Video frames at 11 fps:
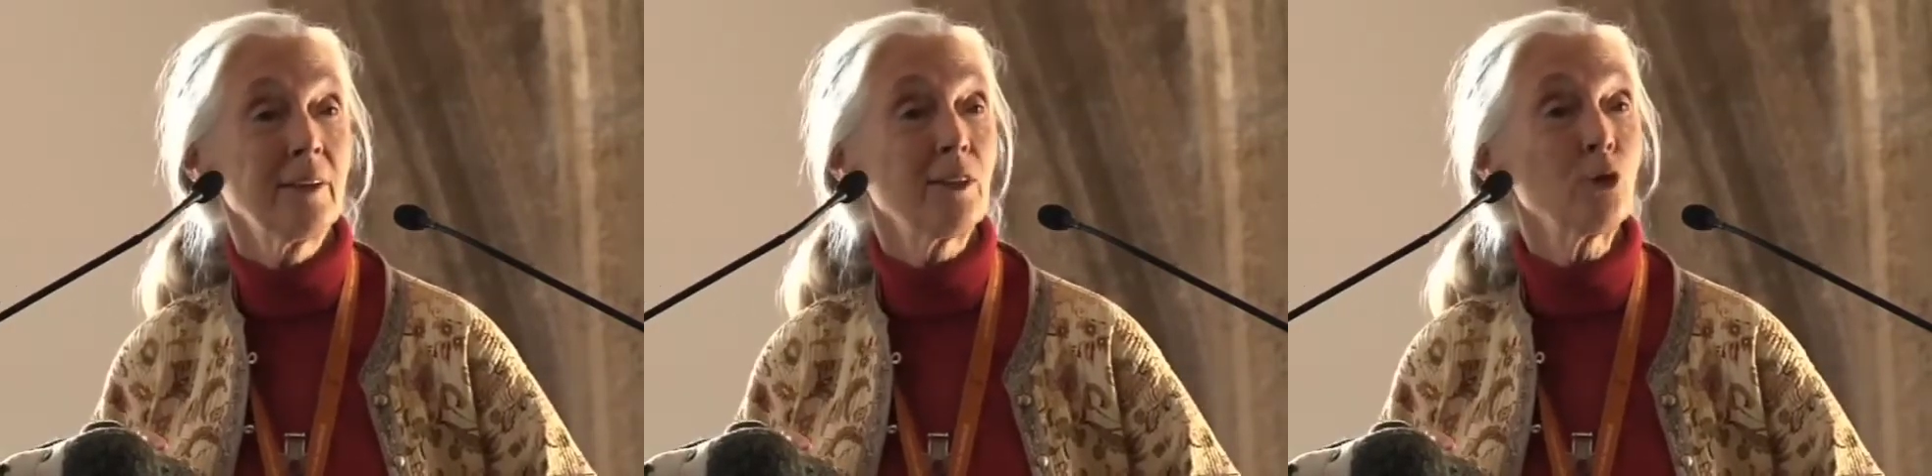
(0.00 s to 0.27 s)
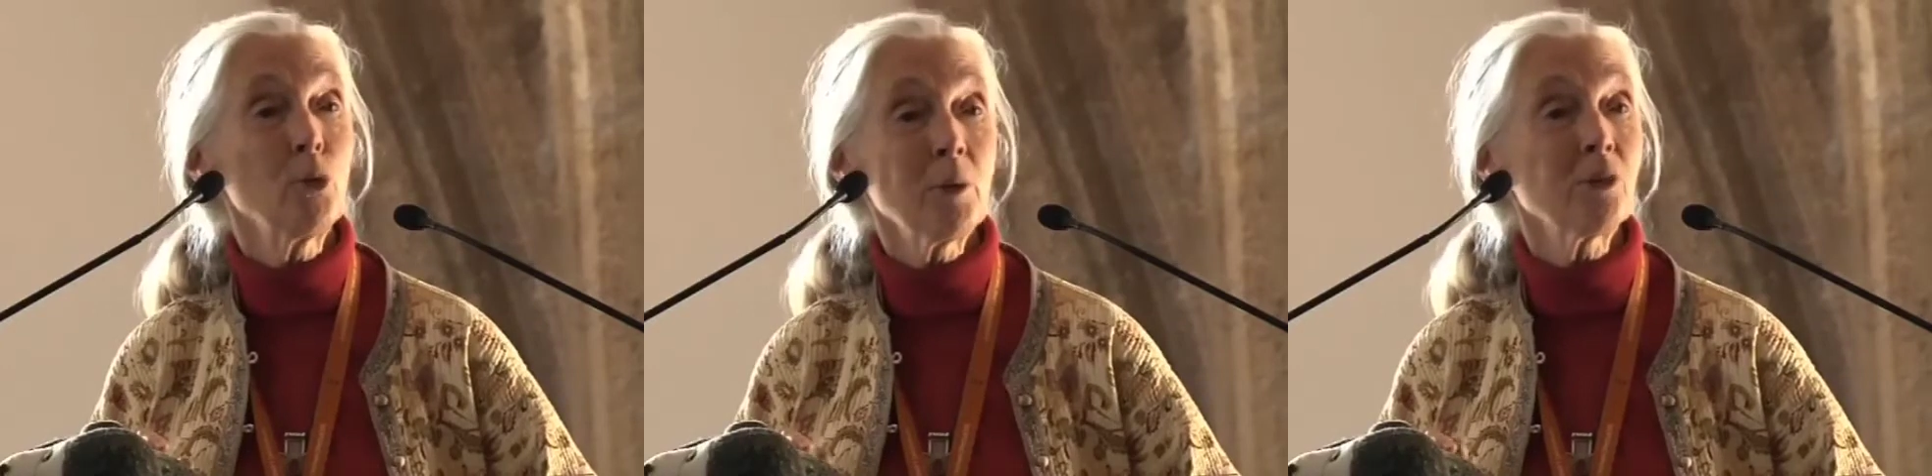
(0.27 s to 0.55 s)

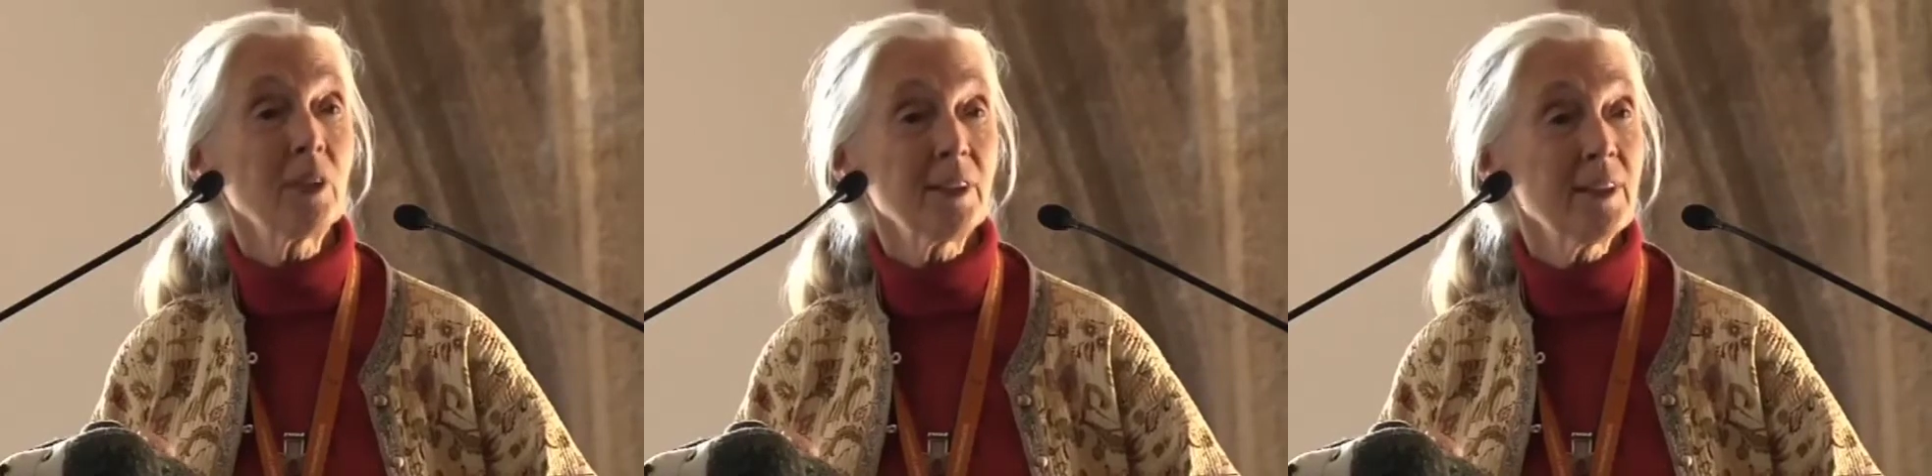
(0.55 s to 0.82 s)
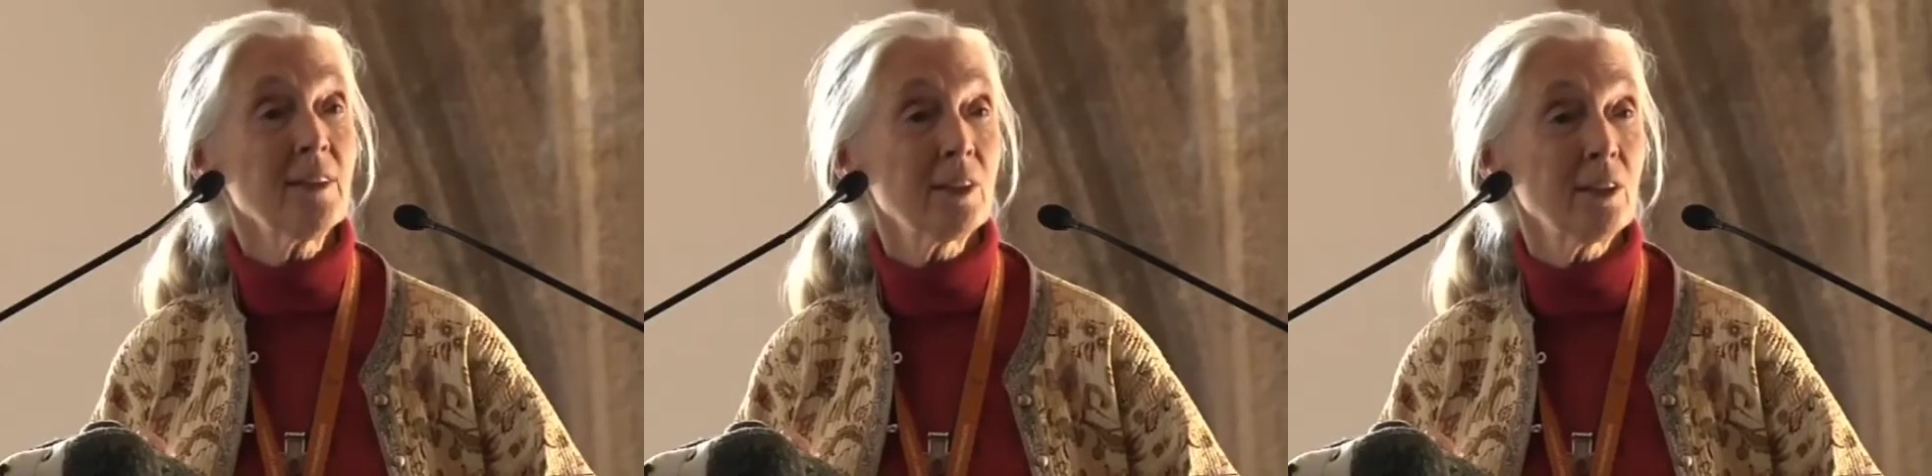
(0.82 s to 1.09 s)
is almost
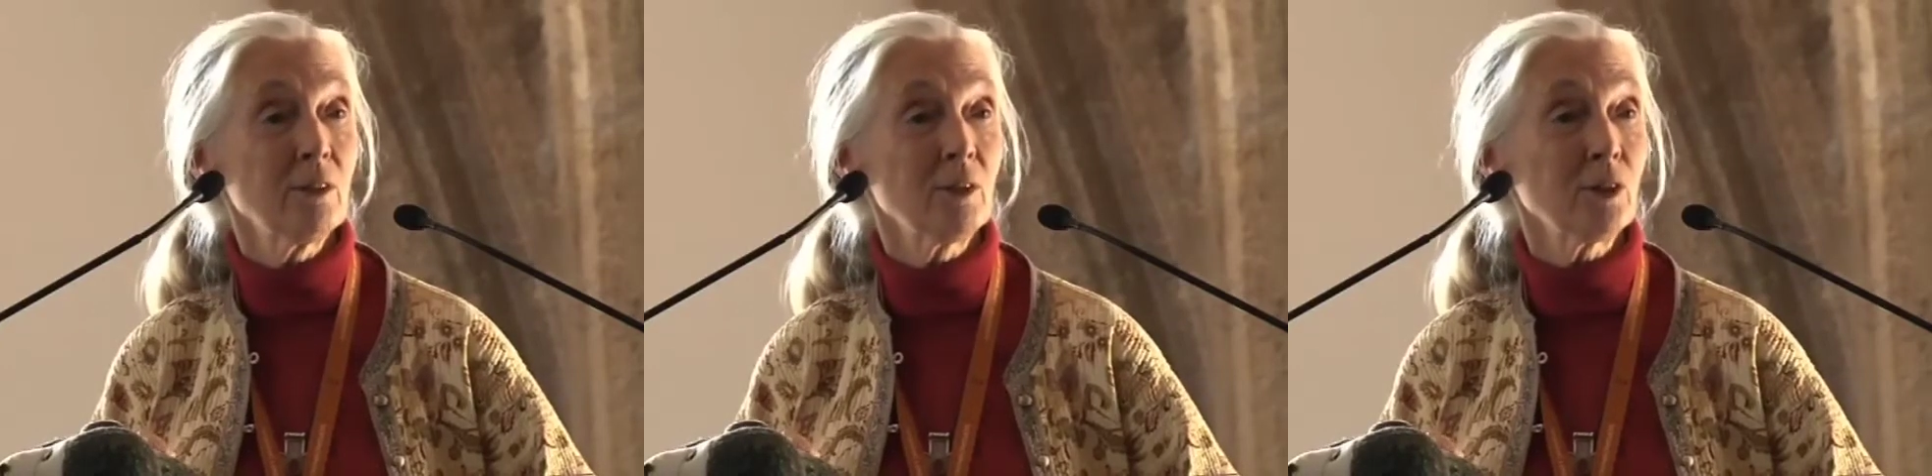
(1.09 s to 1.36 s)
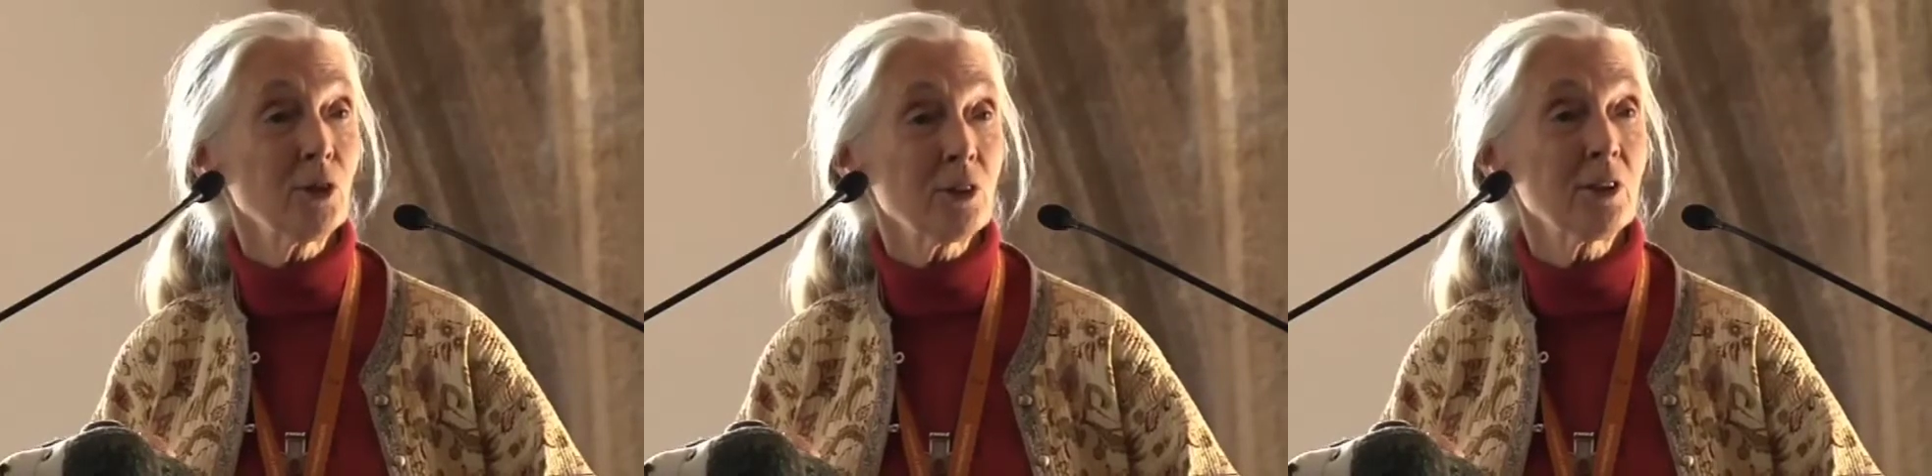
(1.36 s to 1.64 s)
identical,
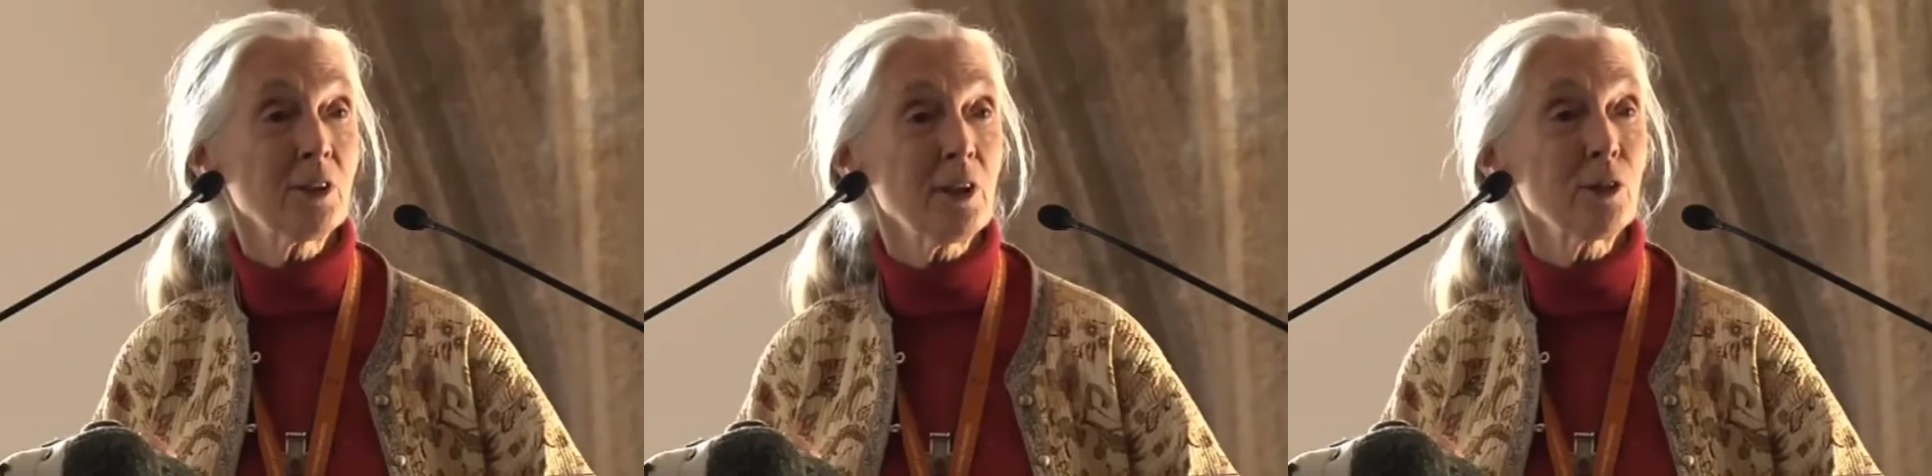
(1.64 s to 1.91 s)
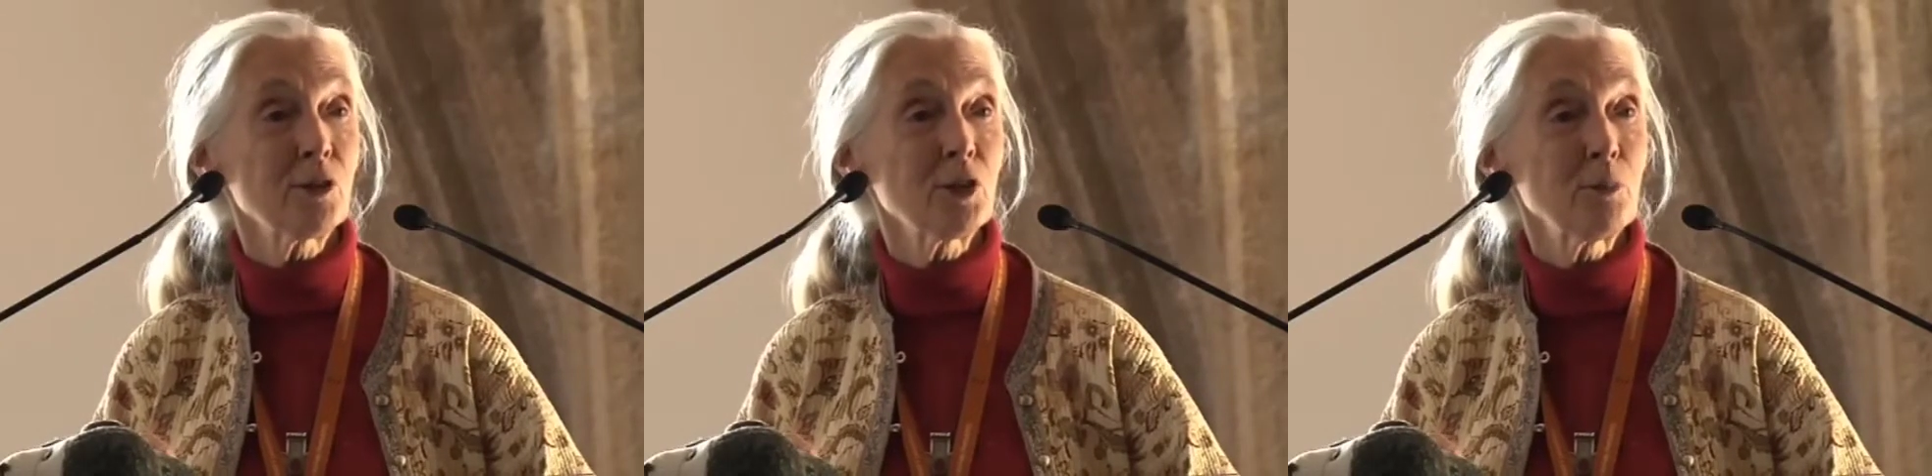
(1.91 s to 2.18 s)
it's just that
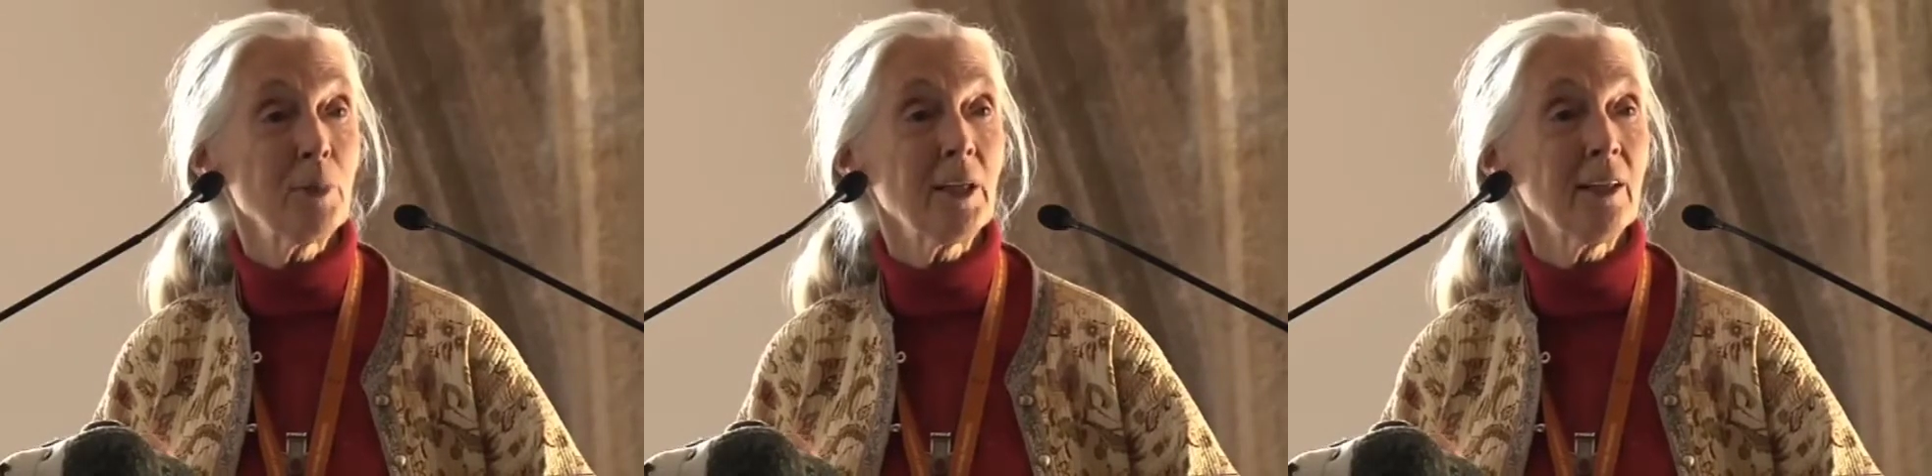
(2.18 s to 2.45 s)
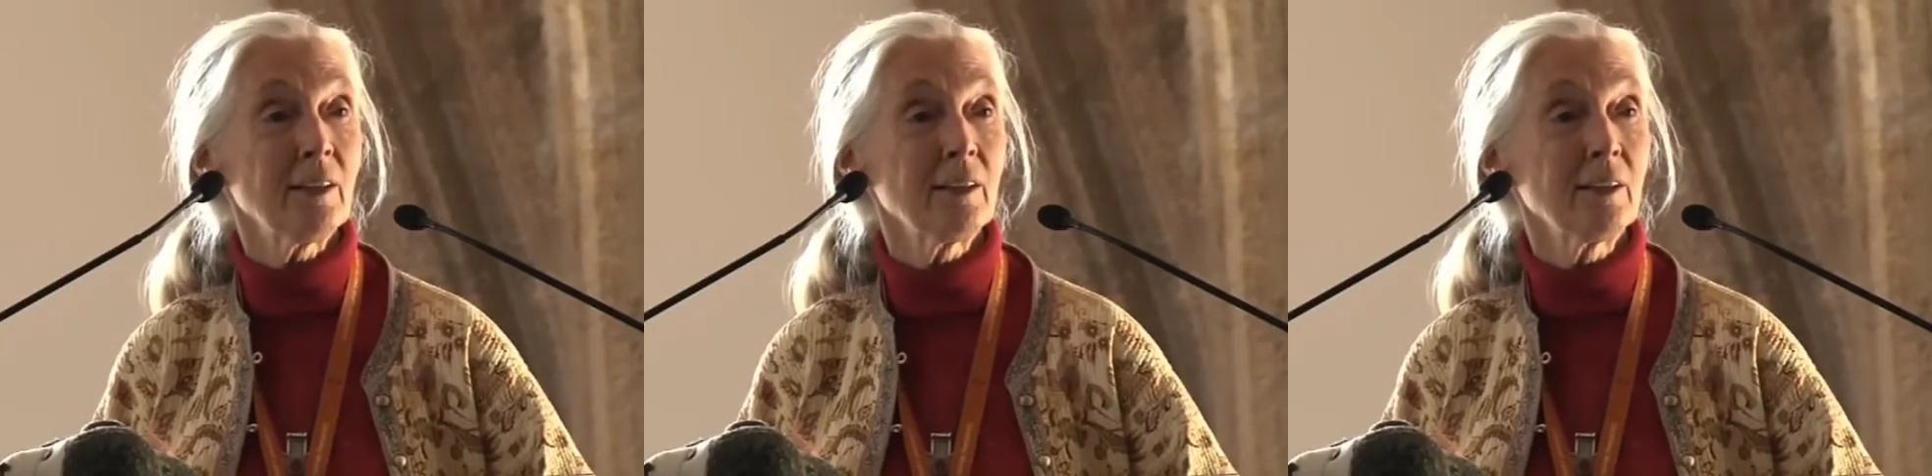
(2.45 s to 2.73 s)
ours is
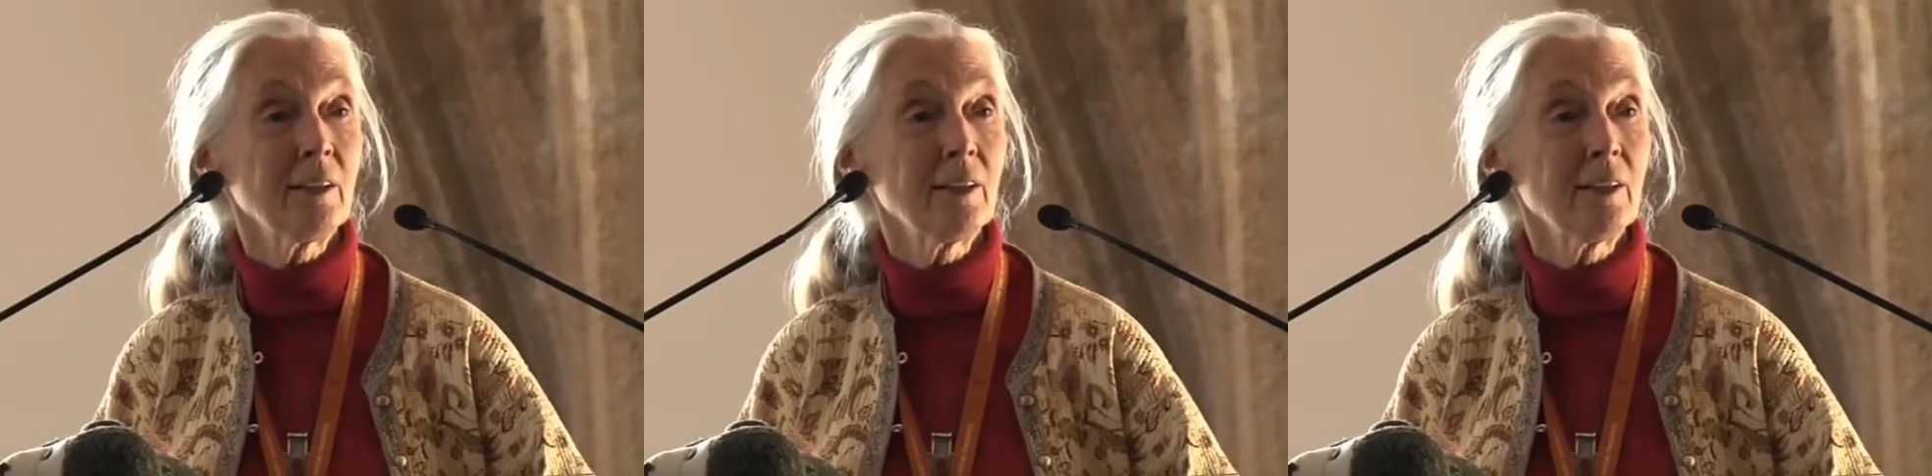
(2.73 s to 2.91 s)
bigger.